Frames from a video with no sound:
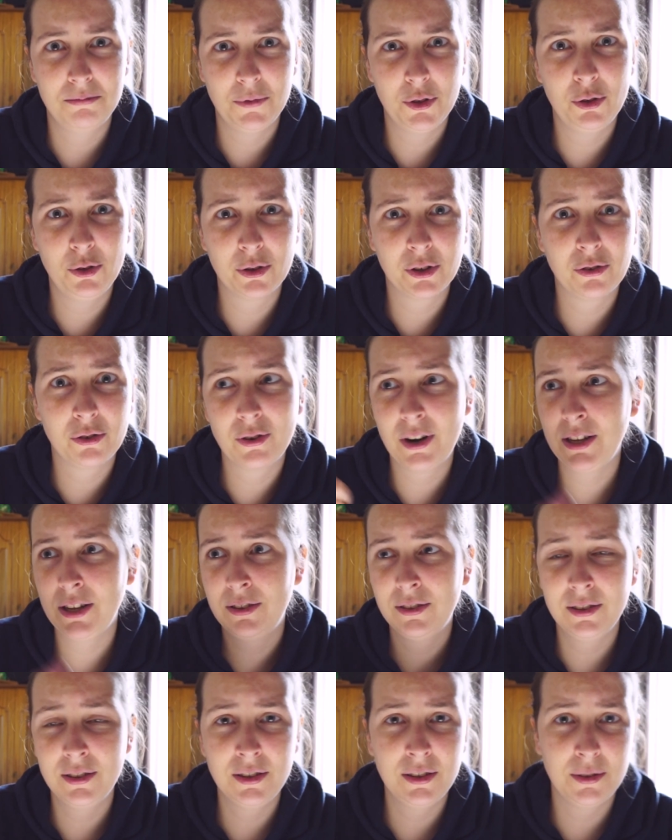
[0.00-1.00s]
you're
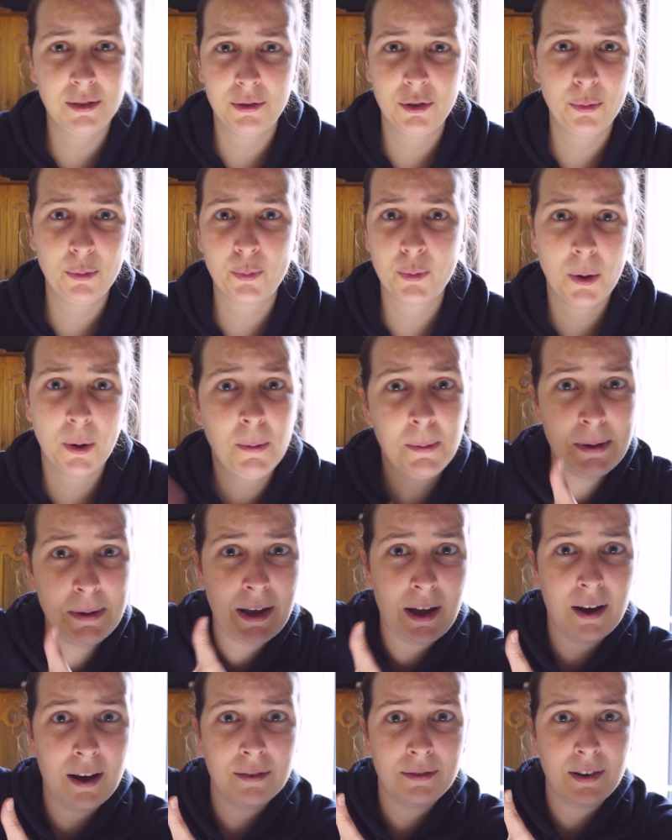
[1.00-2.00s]
great. You probably
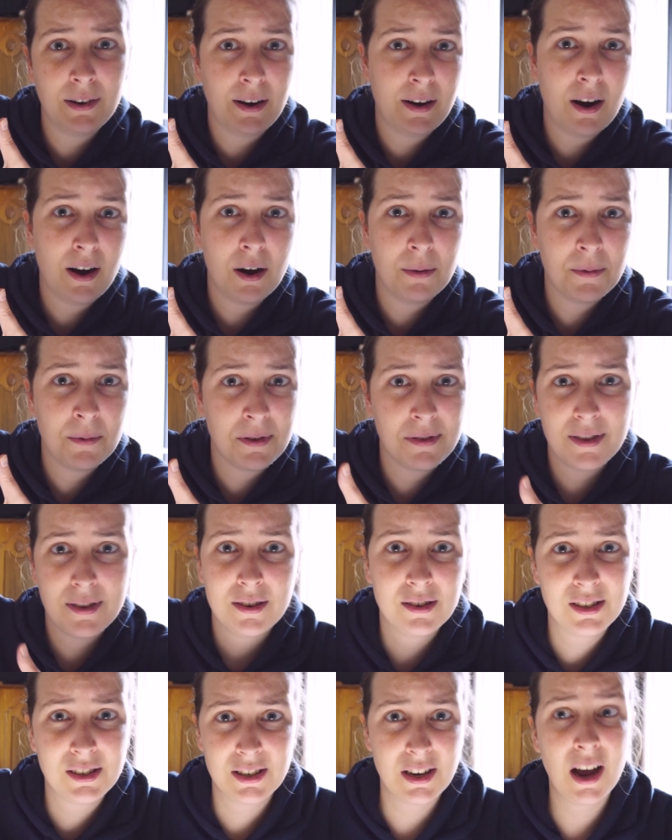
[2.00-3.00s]
have an arm of
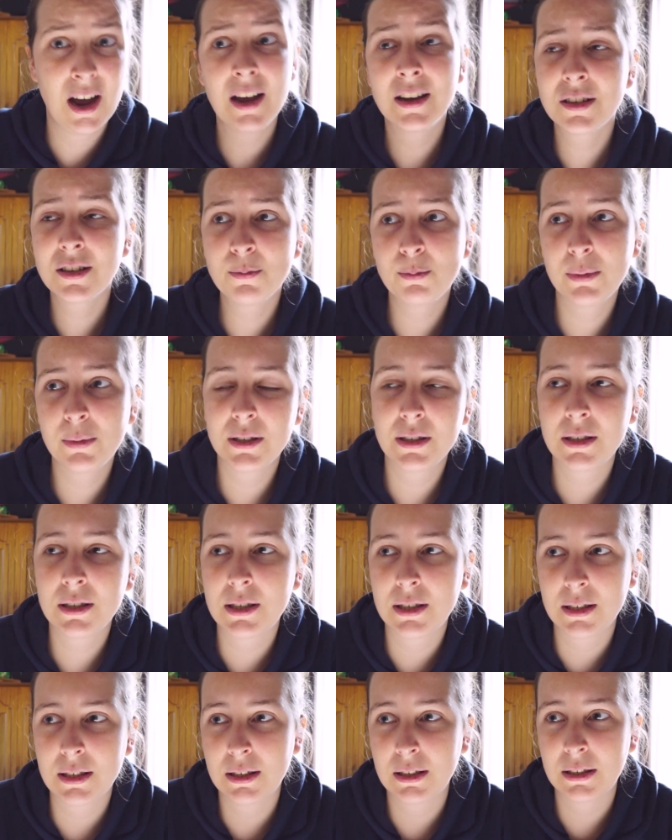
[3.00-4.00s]
this size,
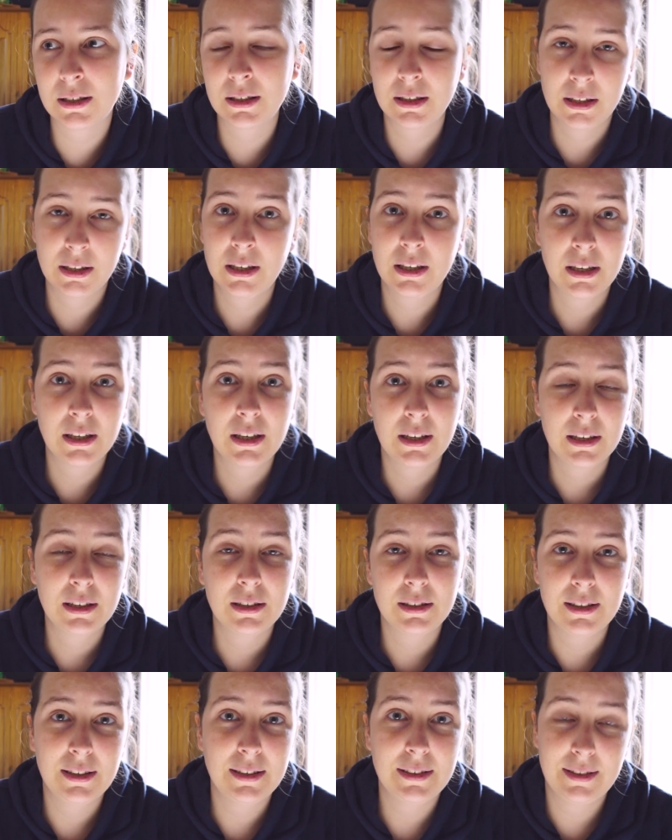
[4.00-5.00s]
but
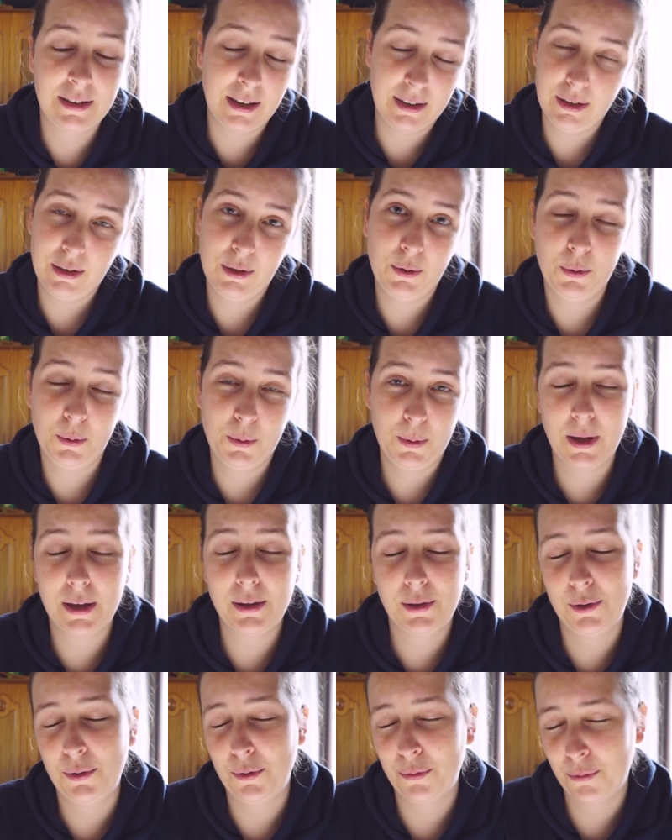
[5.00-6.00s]
thank you
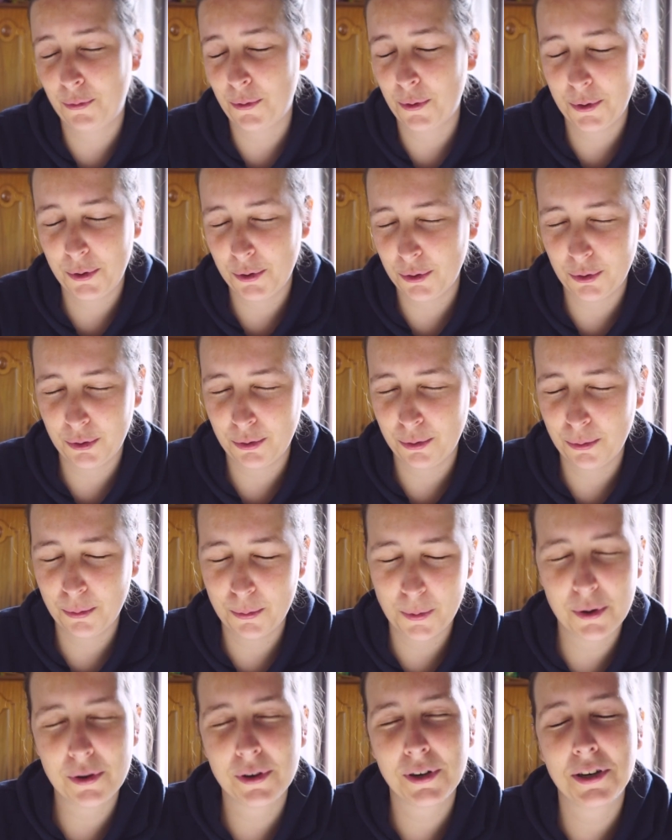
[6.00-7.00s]
for your
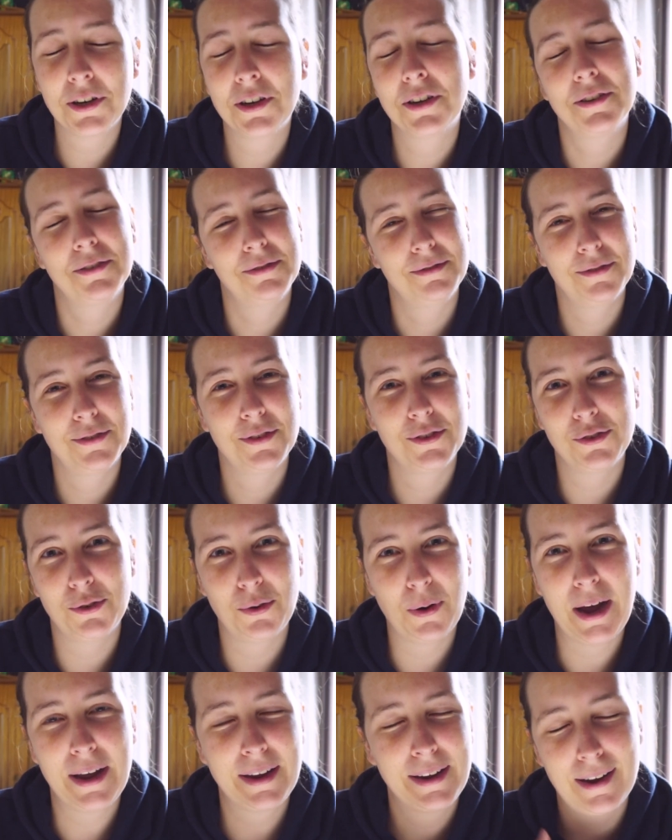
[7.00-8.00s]
work.
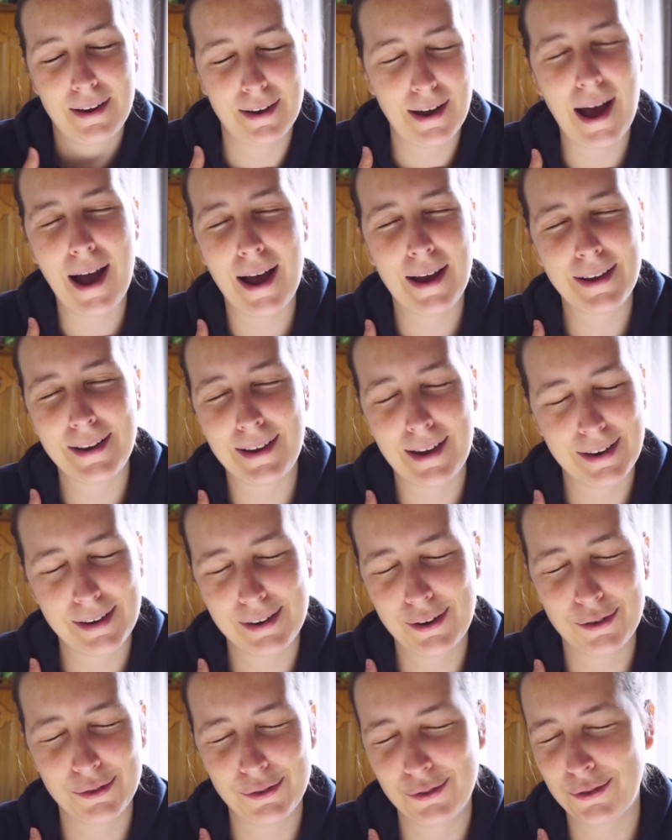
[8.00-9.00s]
So I can
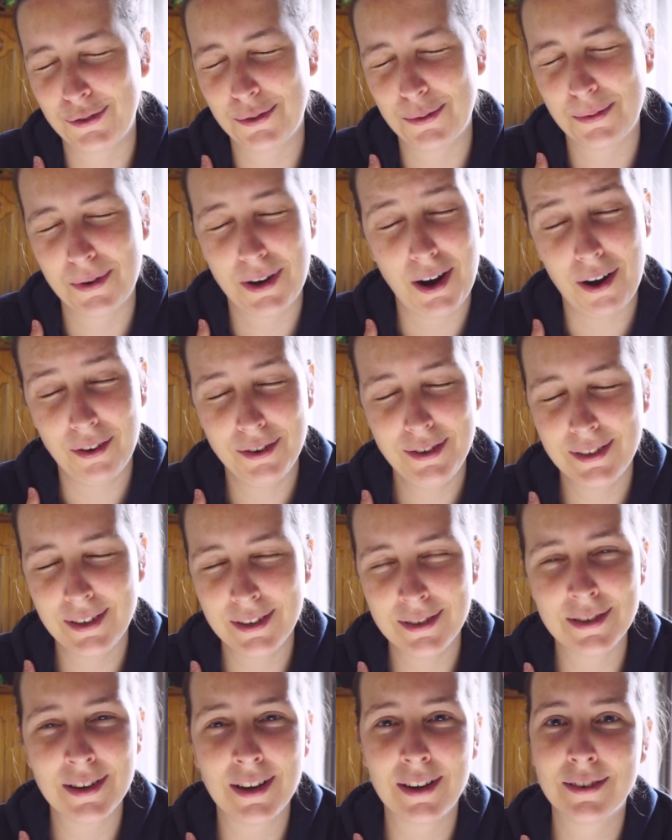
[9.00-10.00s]
consume
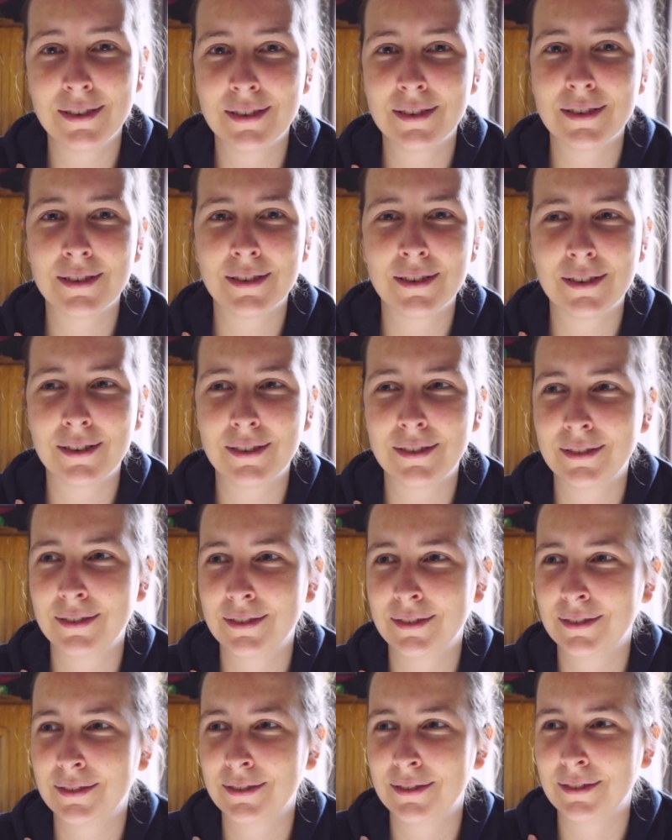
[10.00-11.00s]
content and
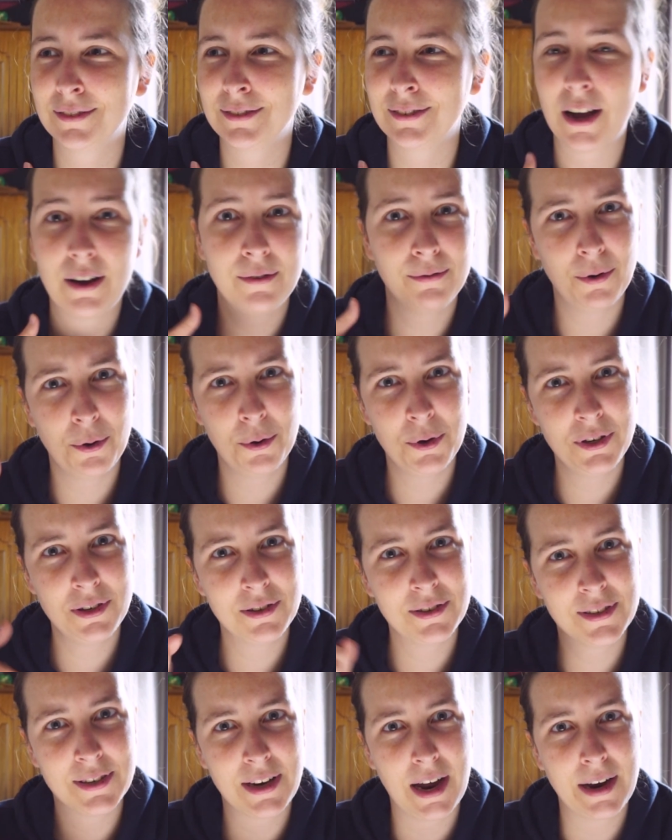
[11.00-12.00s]
avoid
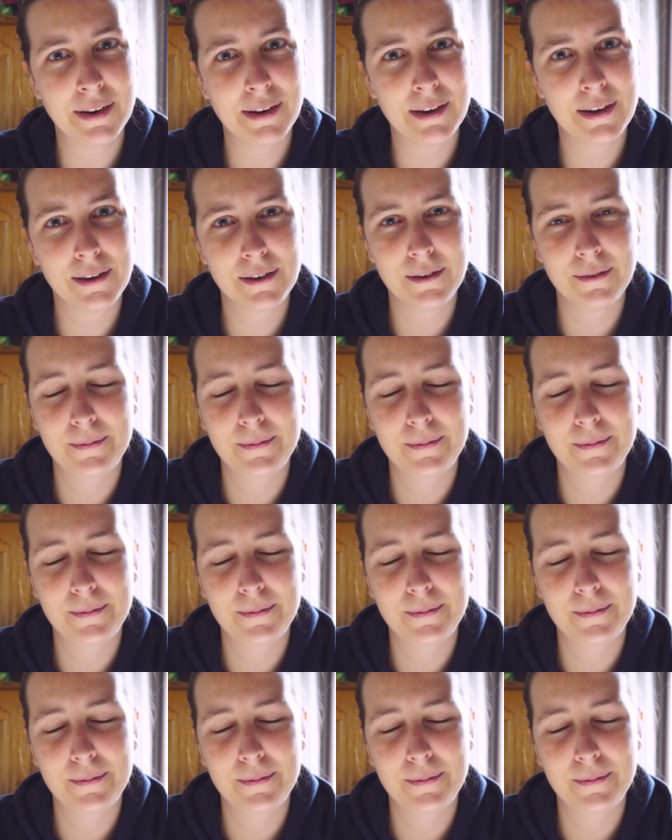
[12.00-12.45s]
studying.